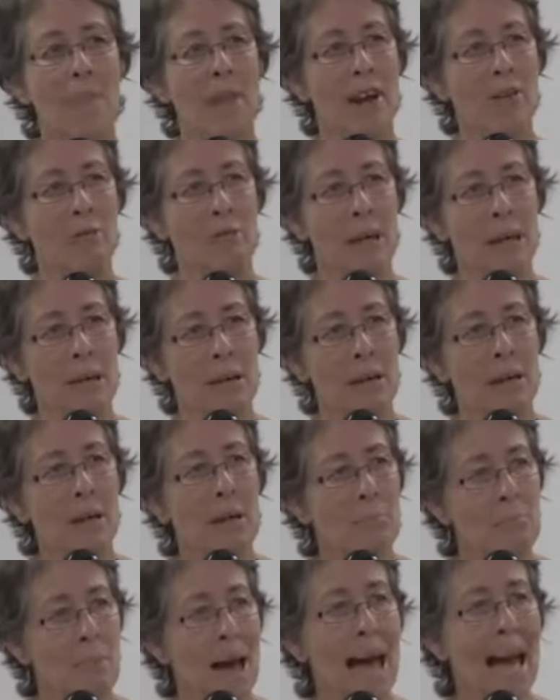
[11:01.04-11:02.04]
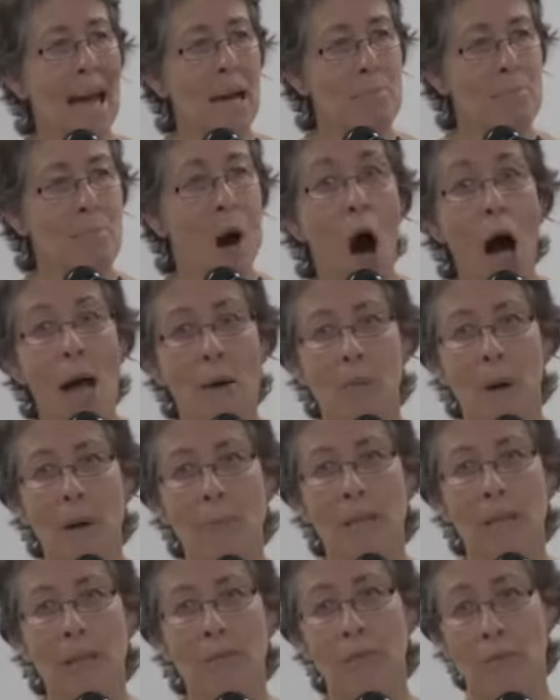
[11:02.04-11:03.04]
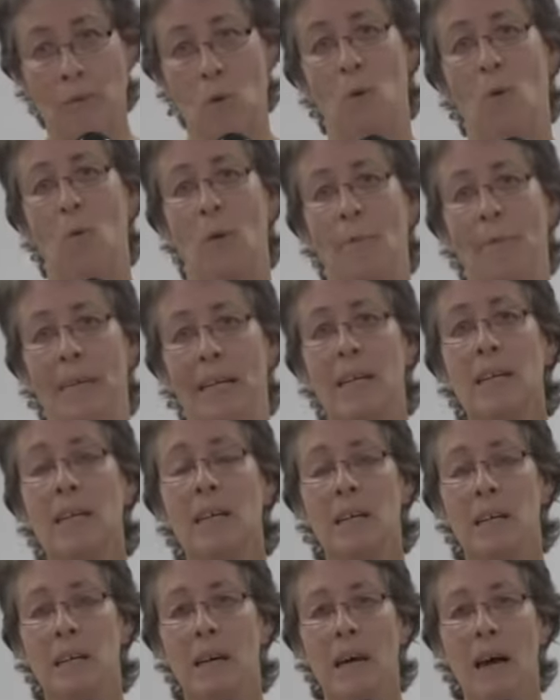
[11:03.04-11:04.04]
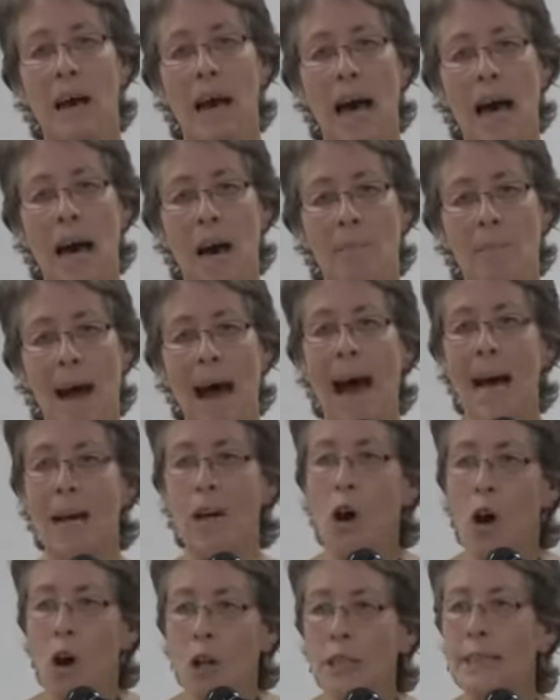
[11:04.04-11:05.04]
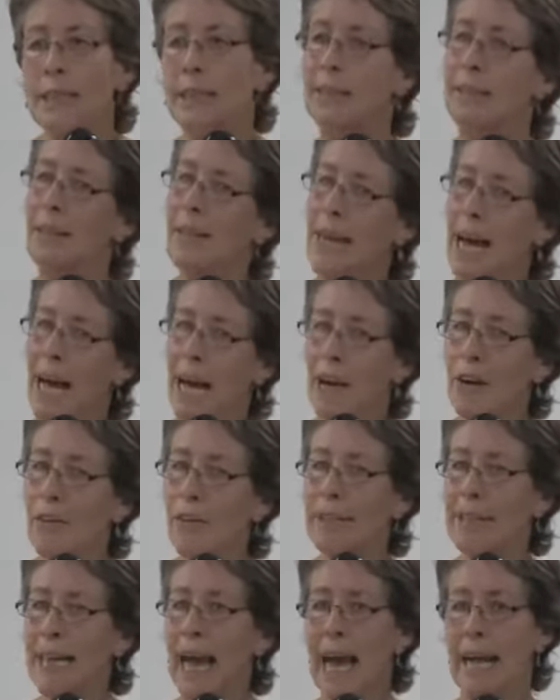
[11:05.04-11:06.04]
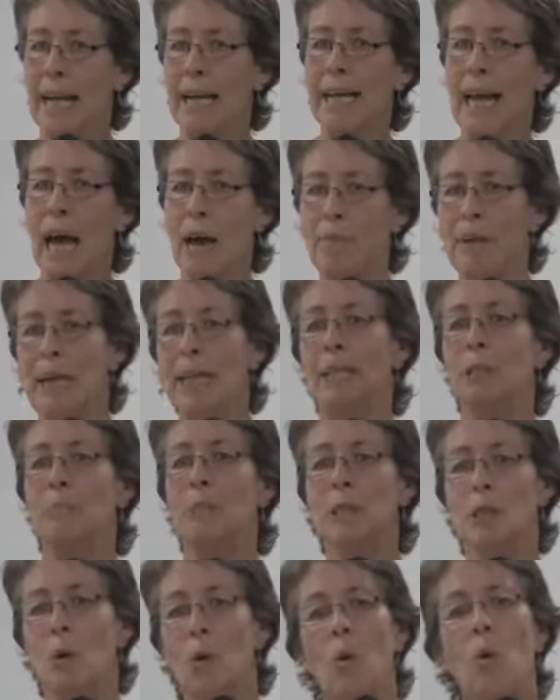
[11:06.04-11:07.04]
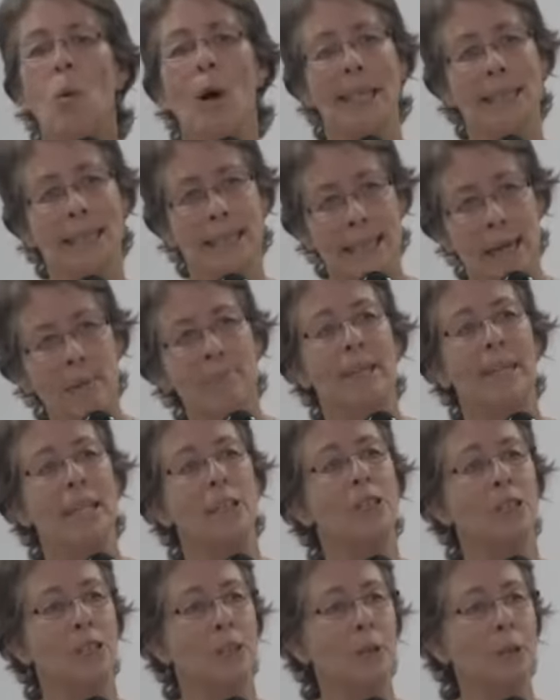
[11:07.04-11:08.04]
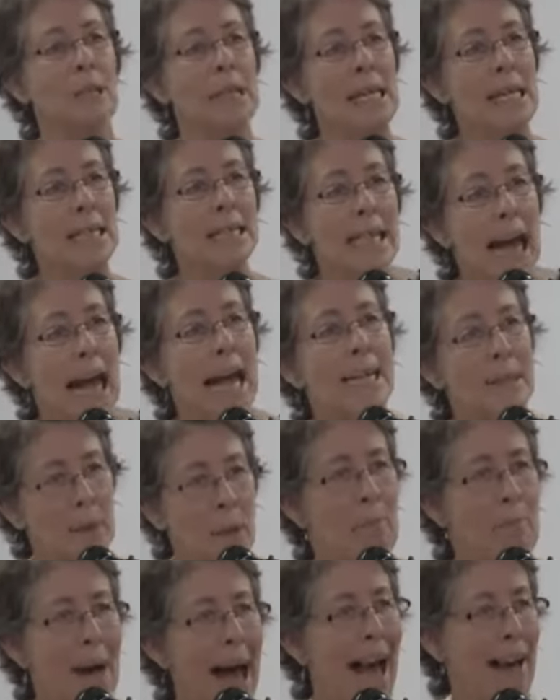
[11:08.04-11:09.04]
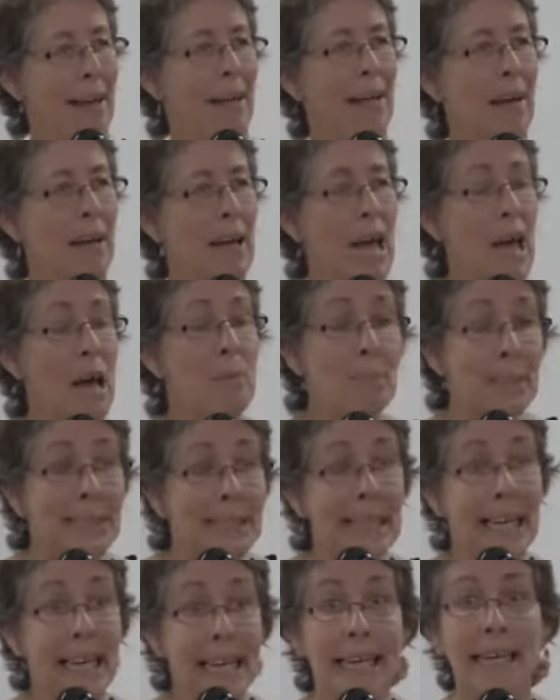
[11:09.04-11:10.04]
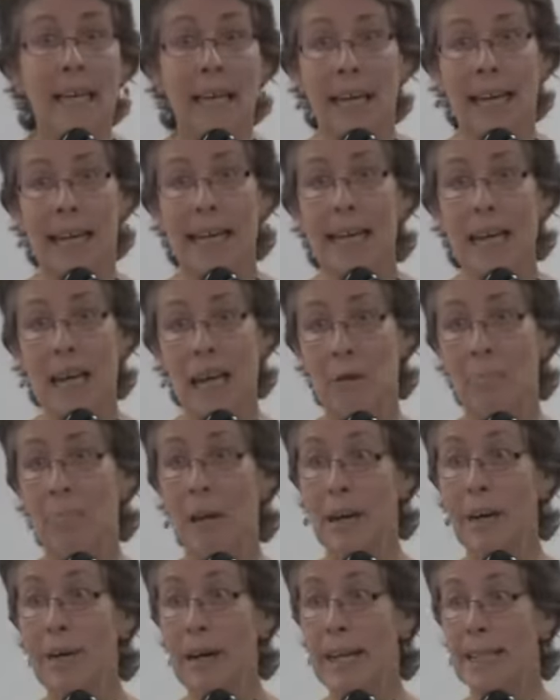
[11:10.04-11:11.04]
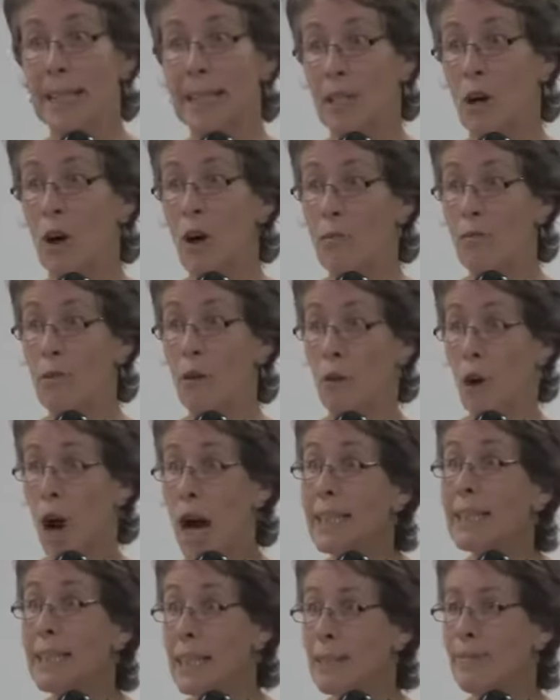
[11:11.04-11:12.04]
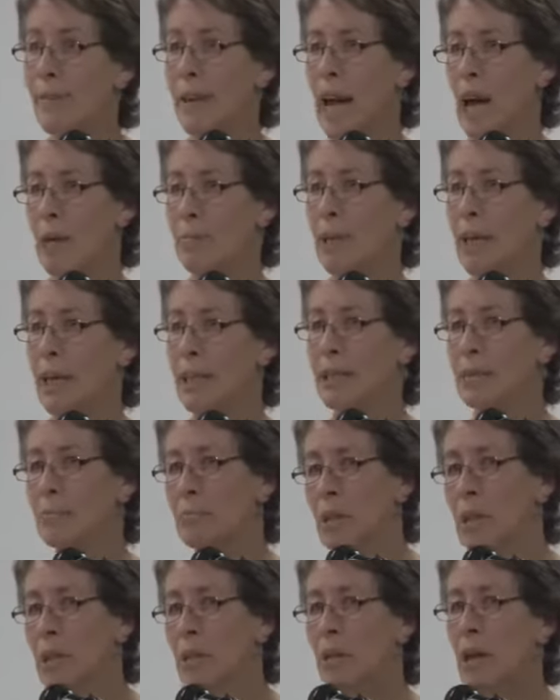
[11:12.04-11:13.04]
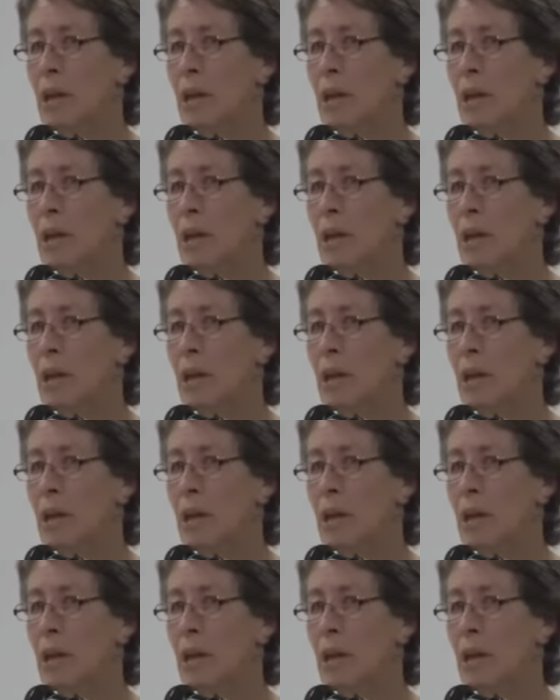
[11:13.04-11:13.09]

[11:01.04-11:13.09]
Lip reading: that have been made by women for women, are constantly under attack. Capitalism is always attempting to take them back, particularly in periods of crisis for capitalism,